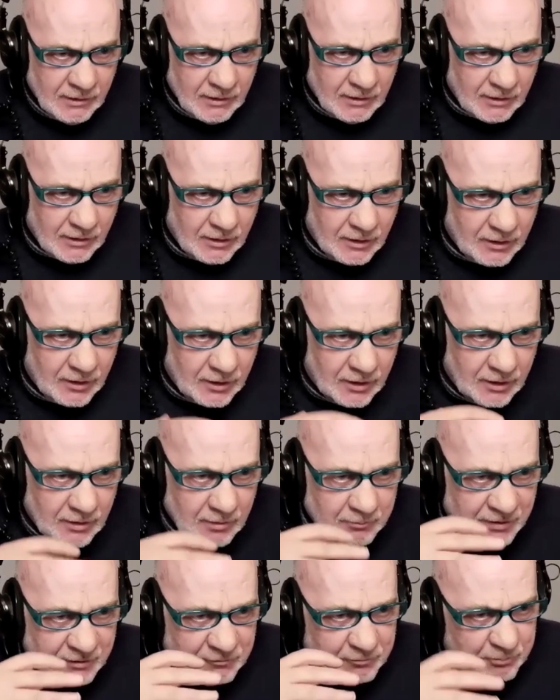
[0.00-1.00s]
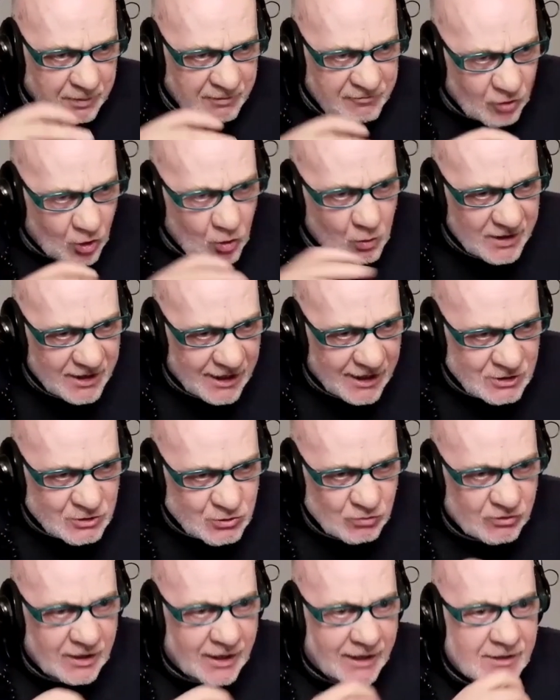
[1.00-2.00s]
But before we get to
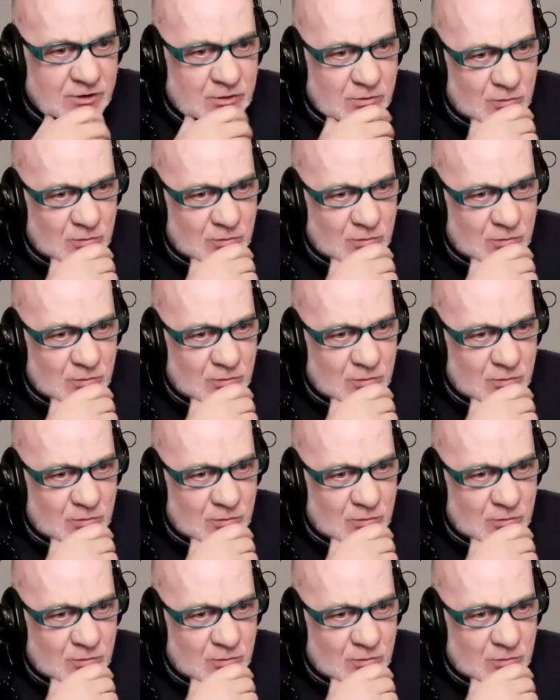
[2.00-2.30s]
that,